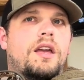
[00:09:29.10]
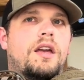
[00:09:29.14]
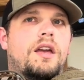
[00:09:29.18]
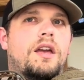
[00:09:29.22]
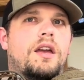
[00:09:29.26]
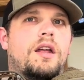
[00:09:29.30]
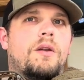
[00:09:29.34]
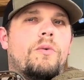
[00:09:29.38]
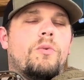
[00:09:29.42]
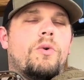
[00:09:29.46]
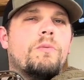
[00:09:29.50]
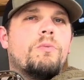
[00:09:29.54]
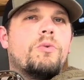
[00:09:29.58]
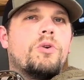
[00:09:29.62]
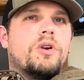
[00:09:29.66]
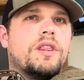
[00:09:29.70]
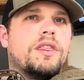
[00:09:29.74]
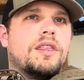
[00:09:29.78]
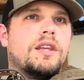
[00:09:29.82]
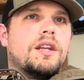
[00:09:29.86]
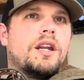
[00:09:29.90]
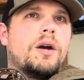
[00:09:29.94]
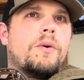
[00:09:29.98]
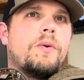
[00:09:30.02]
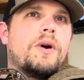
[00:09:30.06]
And one more
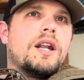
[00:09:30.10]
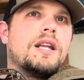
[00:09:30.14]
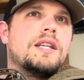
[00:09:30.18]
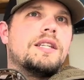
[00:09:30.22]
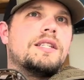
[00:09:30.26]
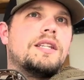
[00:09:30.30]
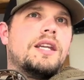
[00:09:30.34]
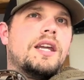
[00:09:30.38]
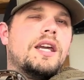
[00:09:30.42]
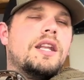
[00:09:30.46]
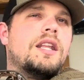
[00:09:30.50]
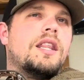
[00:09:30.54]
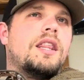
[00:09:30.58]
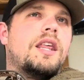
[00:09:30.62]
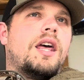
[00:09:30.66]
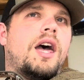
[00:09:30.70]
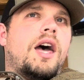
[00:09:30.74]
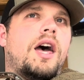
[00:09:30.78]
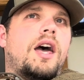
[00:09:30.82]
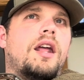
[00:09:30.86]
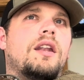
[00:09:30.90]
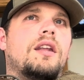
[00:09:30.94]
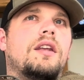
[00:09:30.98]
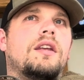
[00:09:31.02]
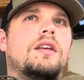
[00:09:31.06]
thing I want to say to
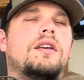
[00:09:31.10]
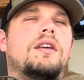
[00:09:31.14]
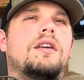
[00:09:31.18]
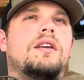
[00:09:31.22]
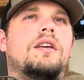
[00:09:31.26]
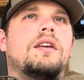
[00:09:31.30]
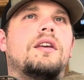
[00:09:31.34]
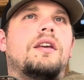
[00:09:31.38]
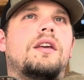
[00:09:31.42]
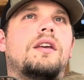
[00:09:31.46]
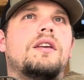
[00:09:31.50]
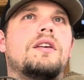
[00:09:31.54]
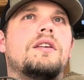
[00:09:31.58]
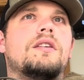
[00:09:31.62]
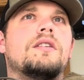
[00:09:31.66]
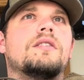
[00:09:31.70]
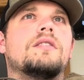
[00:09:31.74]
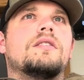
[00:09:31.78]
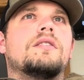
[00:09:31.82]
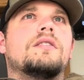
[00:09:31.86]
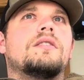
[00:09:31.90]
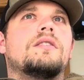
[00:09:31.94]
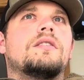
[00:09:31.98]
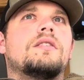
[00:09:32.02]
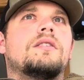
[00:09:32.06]
that
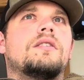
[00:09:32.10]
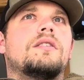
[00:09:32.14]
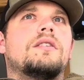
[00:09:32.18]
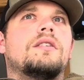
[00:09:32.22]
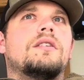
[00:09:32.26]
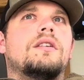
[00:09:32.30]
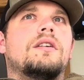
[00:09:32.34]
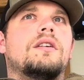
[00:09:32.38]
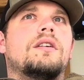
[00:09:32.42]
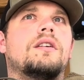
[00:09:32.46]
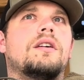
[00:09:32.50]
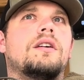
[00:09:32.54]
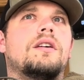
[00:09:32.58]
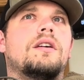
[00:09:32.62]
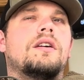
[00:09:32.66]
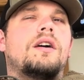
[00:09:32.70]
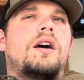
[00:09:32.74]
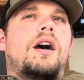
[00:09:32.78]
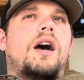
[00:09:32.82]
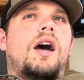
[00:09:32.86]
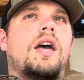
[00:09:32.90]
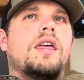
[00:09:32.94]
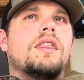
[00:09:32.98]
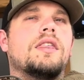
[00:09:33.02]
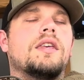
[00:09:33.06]
is
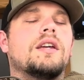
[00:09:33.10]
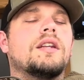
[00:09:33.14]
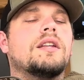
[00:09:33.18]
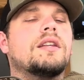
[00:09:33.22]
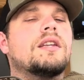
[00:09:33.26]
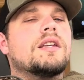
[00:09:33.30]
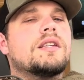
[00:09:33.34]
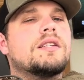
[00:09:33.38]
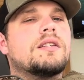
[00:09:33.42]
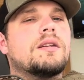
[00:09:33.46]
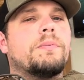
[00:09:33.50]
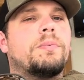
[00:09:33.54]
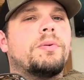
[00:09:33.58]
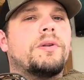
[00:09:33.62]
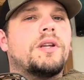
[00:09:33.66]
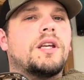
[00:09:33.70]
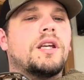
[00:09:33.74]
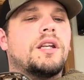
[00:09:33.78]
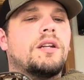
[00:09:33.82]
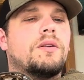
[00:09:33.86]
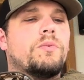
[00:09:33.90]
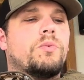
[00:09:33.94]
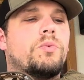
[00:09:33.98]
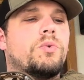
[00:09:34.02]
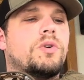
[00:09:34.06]
I think
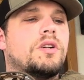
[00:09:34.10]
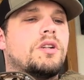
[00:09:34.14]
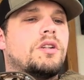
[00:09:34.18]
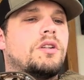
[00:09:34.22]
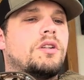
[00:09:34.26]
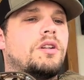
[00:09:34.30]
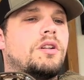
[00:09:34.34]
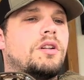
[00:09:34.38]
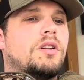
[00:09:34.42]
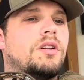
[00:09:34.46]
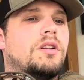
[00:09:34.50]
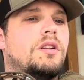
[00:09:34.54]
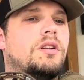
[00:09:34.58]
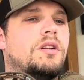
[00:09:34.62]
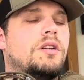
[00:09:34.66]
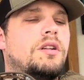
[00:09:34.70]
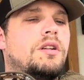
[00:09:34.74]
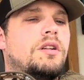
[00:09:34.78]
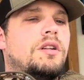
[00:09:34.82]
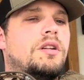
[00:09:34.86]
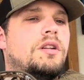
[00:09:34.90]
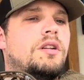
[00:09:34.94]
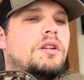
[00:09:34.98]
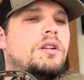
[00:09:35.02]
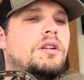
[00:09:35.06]
discipline will
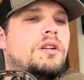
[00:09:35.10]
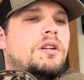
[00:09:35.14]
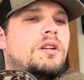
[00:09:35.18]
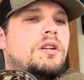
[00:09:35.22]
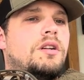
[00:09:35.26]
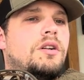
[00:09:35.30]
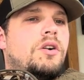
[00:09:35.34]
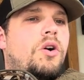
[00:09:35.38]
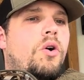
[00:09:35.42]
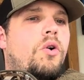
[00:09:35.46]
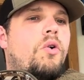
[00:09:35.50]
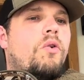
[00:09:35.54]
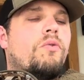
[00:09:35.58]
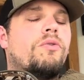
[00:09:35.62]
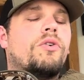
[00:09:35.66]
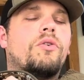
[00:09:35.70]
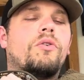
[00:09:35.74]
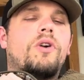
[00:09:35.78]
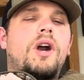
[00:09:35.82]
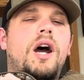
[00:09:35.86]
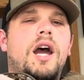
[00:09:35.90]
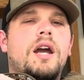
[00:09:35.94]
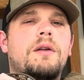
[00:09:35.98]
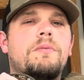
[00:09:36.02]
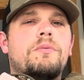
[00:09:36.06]

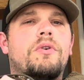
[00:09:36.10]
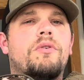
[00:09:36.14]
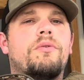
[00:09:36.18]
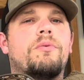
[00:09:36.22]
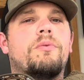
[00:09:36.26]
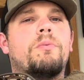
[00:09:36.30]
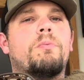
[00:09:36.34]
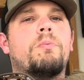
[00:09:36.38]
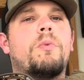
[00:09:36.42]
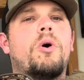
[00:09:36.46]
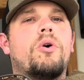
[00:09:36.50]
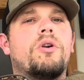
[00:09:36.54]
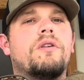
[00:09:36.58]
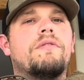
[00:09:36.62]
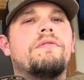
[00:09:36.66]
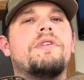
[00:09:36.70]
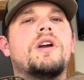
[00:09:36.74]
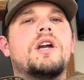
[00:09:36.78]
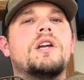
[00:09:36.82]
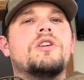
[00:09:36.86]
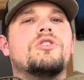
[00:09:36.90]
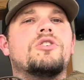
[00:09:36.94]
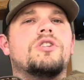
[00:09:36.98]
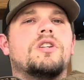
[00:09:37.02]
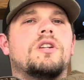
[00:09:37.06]
override
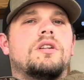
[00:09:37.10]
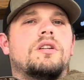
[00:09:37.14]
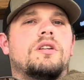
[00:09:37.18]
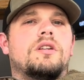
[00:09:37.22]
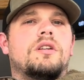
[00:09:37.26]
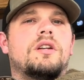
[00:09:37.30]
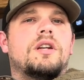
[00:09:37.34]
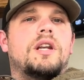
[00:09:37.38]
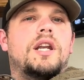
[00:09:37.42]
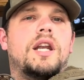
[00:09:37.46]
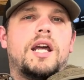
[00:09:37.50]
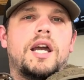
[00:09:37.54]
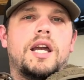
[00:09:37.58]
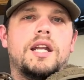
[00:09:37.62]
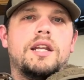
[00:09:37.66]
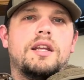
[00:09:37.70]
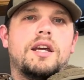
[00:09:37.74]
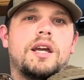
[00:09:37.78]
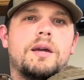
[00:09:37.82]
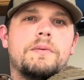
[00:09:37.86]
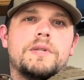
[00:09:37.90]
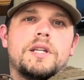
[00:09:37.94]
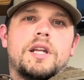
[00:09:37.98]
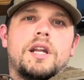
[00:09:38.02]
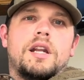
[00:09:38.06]
motivation 9
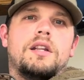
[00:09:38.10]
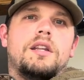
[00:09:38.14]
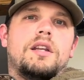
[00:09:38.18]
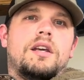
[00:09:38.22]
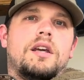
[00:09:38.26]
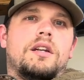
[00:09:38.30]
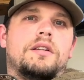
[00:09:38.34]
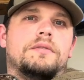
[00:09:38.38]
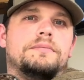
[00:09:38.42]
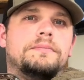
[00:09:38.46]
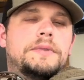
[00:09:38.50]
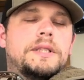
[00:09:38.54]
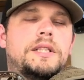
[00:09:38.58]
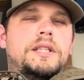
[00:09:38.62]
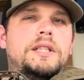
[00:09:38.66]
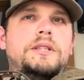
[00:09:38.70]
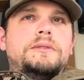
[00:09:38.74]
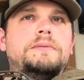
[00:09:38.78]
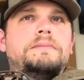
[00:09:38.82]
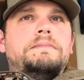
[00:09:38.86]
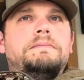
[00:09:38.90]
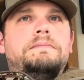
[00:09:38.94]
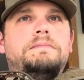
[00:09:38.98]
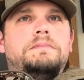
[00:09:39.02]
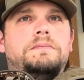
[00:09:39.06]
times out of 10.
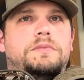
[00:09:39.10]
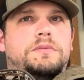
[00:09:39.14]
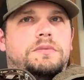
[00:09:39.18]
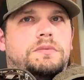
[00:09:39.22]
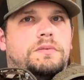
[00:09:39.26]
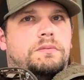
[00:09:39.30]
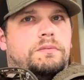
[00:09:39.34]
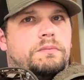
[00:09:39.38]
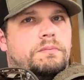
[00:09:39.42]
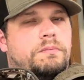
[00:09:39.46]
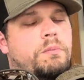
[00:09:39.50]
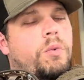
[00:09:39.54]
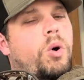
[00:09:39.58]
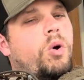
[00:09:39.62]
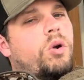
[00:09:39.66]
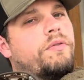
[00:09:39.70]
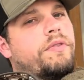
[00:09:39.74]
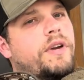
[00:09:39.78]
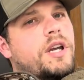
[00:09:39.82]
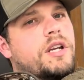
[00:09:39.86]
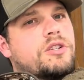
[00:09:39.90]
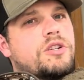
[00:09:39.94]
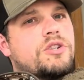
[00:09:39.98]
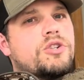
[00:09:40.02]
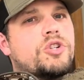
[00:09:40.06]

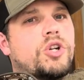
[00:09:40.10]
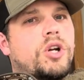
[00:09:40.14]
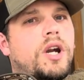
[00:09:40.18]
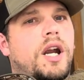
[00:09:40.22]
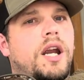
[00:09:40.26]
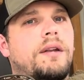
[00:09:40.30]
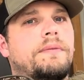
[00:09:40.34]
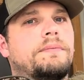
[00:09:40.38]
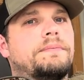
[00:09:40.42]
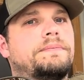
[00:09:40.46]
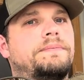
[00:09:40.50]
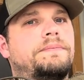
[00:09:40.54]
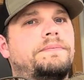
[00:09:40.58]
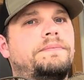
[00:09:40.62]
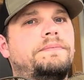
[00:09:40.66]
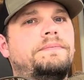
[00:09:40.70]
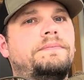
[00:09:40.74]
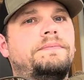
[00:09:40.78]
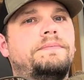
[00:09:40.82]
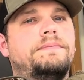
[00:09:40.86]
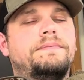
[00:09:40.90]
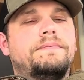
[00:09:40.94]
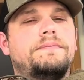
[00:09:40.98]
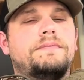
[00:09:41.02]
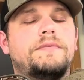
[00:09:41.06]
Motivation's great.
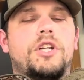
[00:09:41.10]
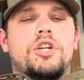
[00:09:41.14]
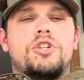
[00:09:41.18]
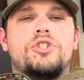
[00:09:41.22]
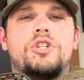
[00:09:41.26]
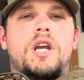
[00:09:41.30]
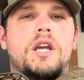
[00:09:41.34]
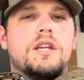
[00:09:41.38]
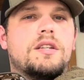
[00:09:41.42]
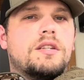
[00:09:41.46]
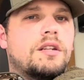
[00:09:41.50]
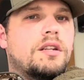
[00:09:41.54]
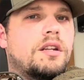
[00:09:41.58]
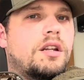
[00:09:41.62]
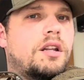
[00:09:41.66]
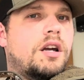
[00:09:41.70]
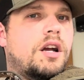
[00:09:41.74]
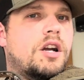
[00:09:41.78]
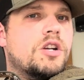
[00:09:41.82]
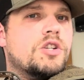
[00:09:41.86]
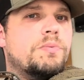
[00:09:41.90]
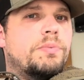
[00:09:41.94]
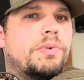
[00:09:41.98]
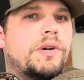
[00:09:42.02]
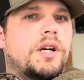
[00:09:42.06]
You're chasing a
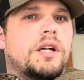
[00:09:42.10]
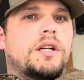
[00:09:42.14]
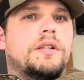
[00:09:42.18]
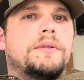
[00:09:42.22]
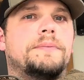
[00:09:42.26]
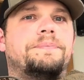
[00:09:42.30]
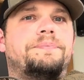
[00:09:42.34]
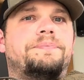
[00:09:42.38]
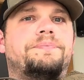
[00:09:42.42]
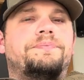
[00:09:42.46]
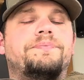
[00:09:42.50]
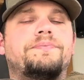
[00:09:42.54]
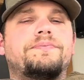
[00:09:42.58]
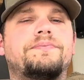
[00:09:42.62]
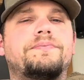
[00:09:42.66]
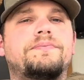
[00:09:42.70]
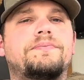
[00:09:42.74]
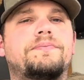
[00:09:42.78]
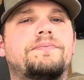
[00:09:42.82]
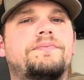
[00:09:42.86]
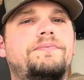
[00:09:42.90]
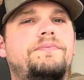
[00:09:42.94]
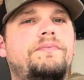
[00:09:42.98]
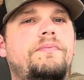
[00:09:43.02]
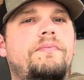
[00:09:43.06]
large buck.
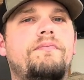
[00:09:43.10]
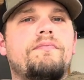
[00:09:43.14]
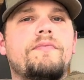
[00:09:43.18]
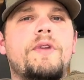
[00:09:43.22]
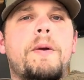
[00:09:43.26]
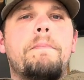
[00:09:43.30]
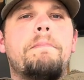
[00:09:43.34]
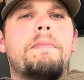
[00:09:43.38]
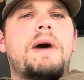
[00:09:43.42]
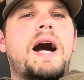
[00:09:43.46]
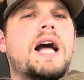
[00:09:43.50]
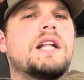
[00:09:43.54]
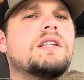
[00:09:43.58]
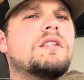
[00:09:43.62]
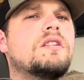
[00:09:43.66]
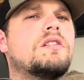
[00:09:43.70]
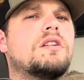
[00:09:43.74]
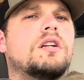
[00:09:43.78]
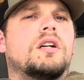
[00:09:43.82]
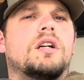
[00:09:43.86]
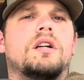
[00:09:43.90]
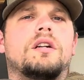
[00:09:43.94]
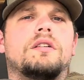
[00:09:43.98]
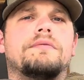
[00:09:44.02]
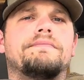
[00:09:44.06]

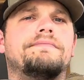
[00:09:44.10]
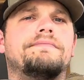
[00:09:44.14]
Monster.